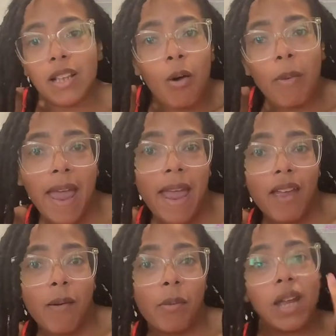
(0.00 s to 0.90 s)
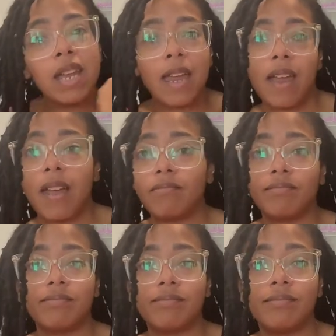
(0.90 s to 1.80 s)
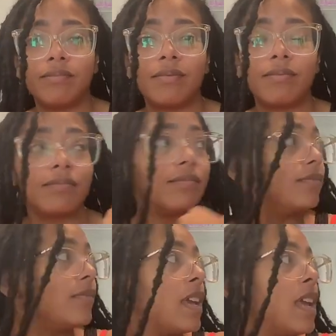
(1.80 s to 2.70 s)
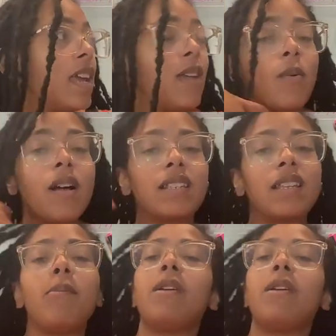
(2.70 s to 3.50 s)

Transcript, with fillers: me so bad, but he can't. He wants